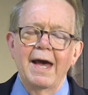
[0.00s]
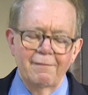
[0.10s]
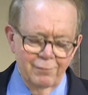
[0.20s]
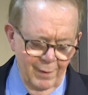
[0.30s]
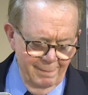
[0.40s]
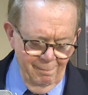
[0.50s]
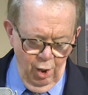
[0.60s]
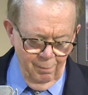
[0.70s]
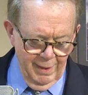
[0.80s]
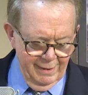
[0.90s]
every
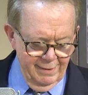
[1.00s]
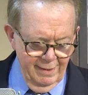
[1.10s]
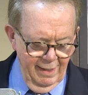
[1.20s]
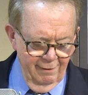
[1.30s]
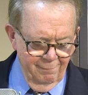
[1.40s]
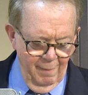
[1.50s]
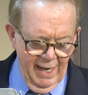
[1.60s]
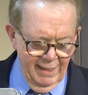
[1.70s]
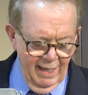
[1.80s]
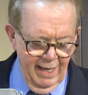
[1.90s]
moment of
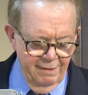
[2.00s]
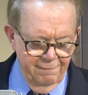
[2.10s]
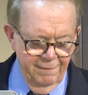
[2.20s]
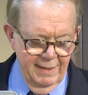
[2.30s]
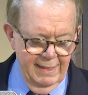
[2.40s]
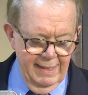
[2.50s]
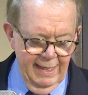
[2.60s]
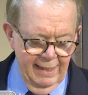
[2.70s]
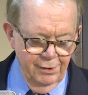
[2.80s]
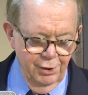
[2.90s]
my life
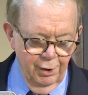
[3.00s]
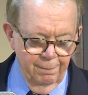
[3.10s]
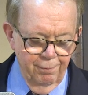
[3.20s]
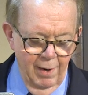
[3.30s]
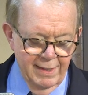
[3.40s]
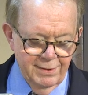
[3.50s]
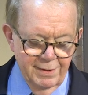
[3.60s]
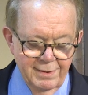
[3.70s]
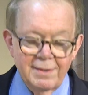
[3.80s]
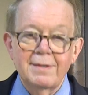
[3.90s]
in your
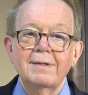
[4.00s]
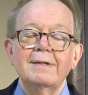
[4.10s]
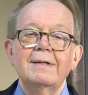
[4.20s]
presence,